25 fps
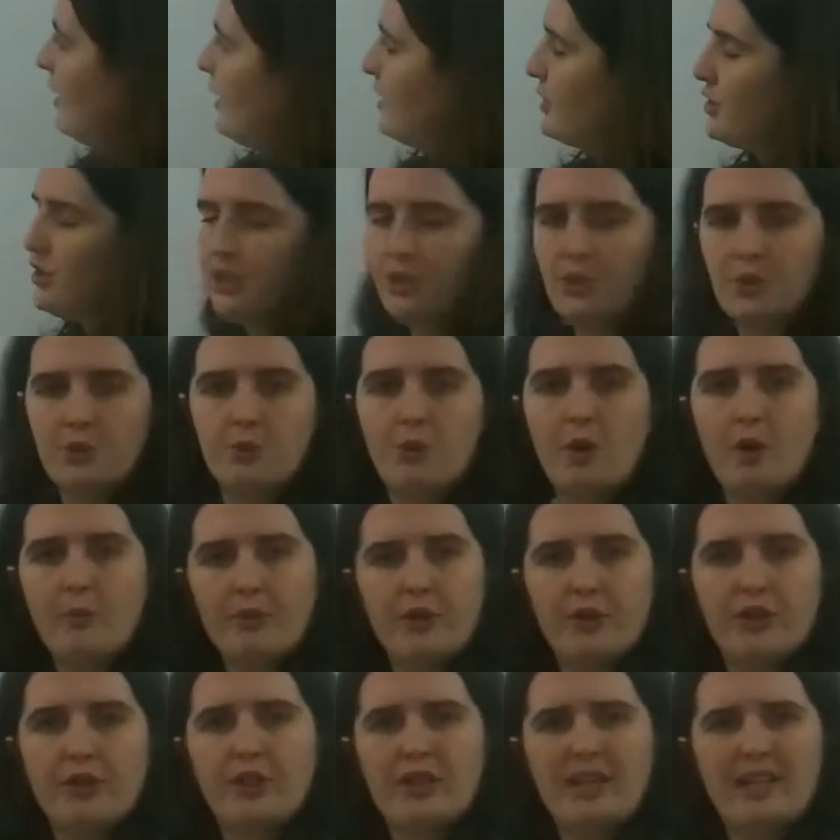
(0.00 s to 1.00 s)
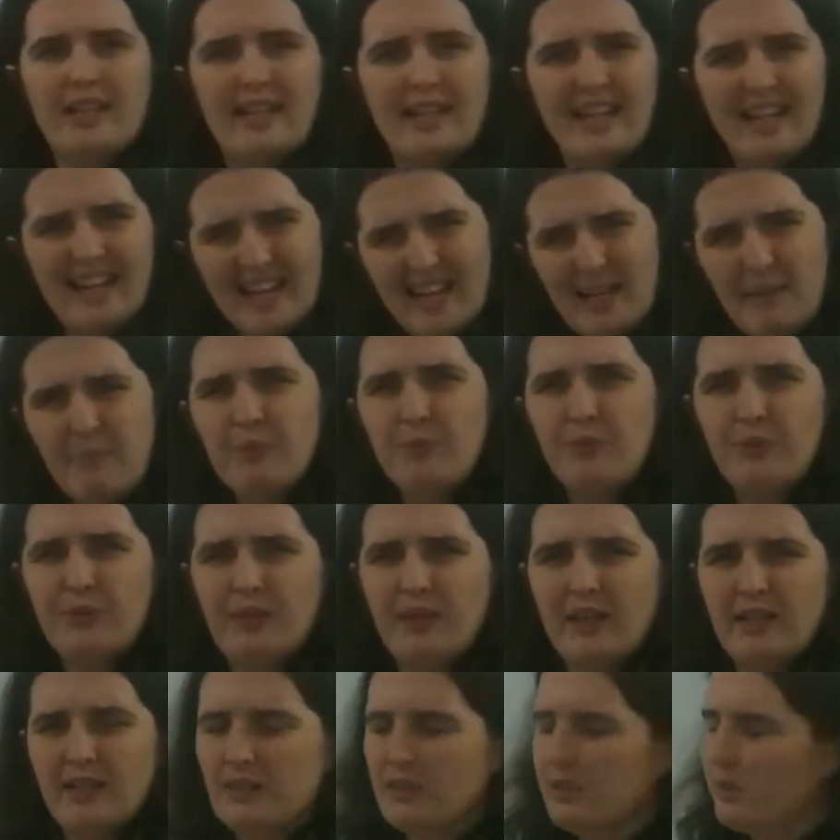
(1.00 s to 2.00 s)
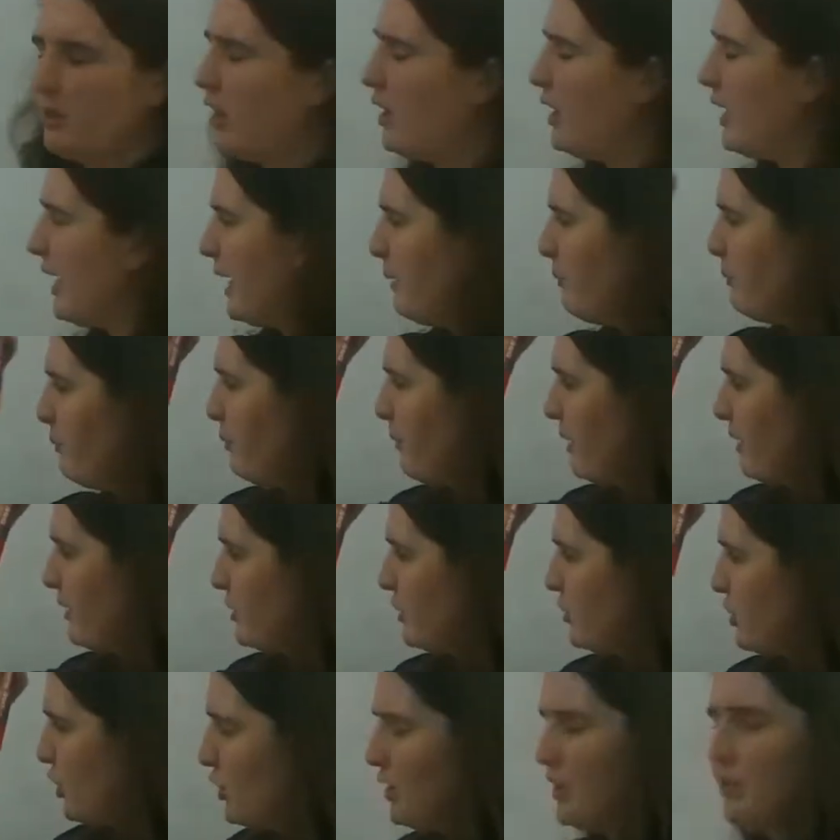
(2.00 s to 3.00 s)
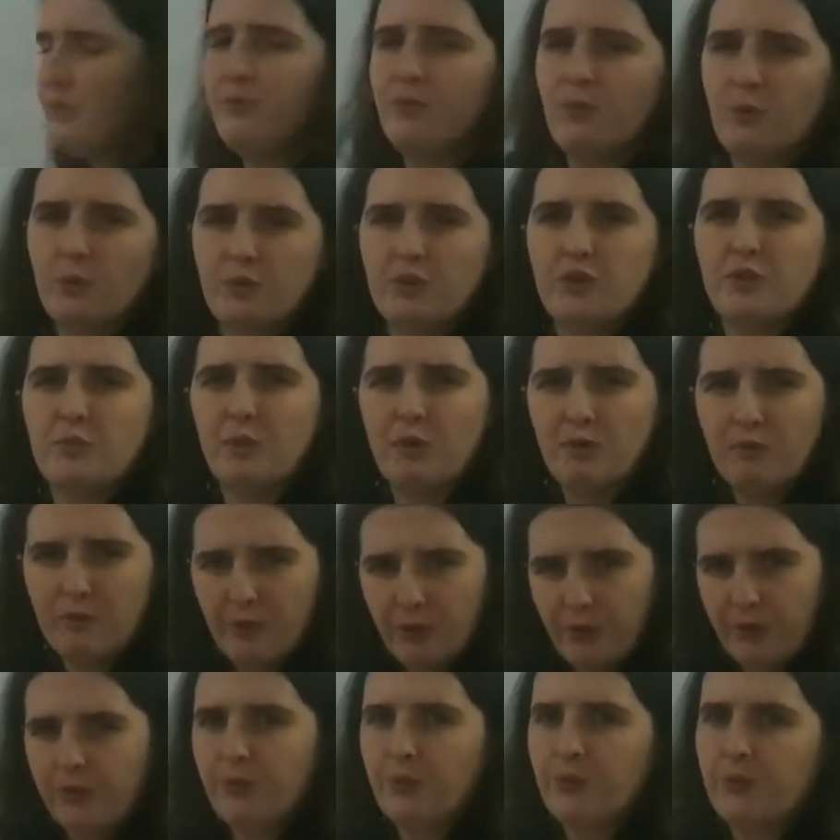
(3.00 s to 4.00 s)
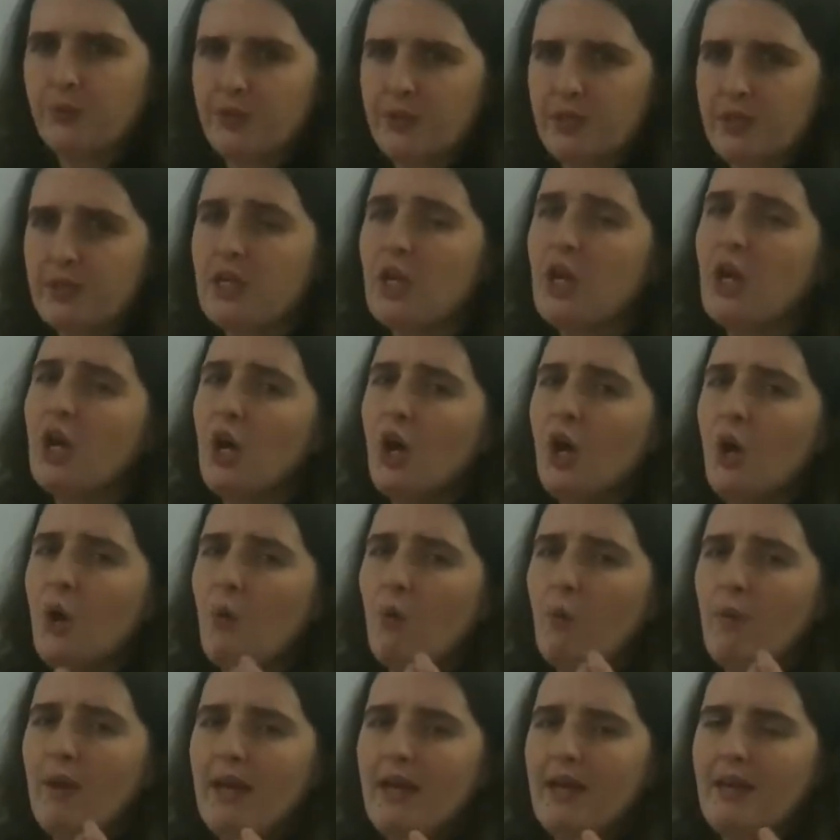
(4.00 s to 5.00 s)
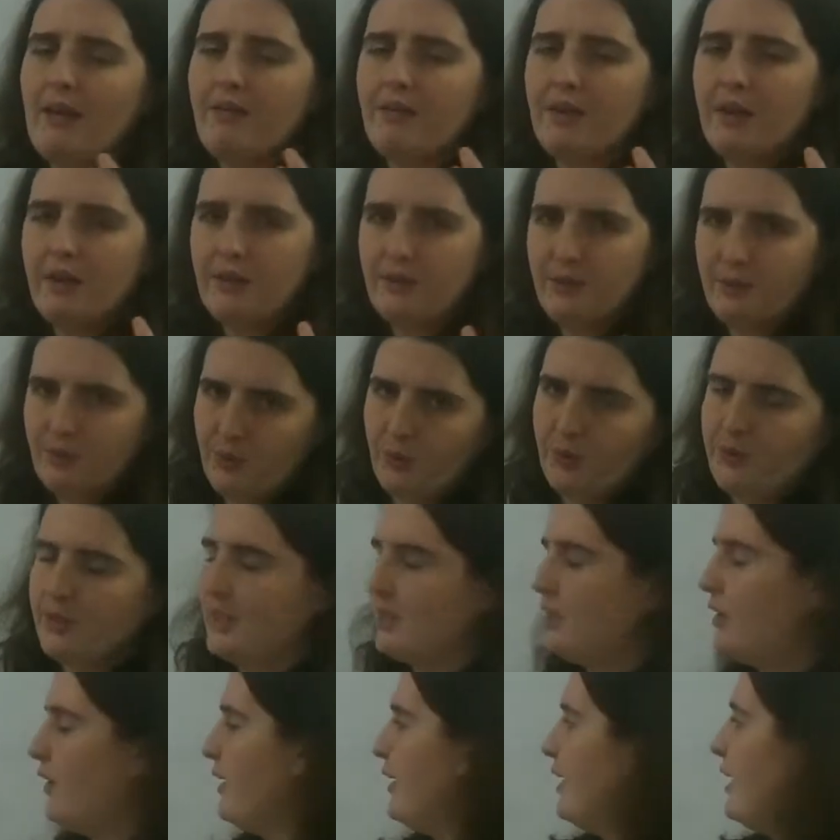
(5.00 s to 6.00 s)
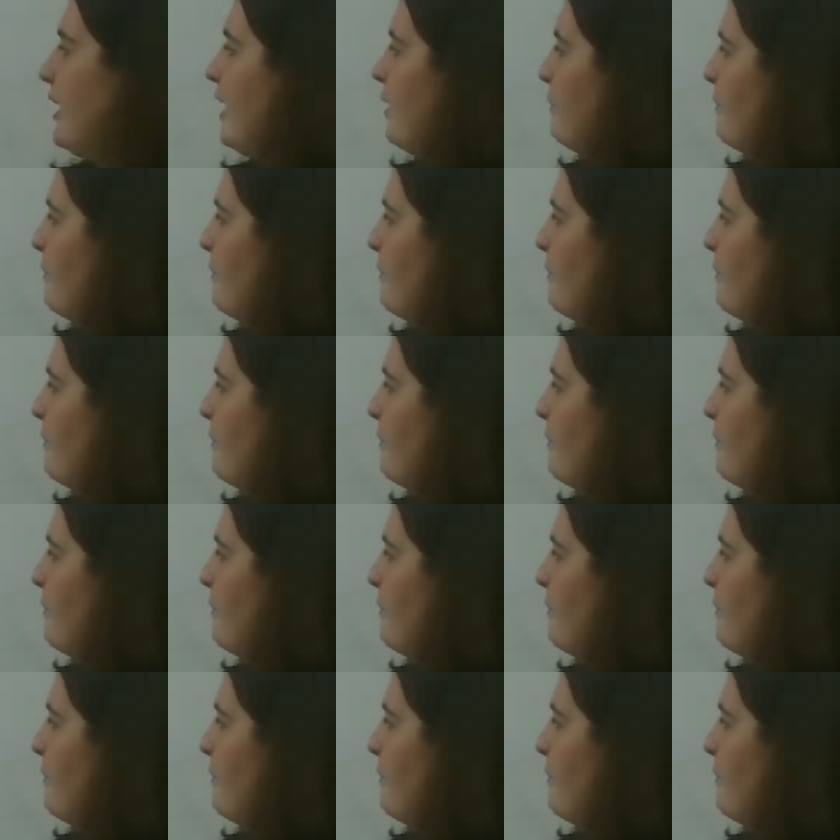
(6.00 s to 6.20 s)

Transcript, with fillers: as usual, I'm going to label things. So I label my solid forces, my real forces, with a dotted line.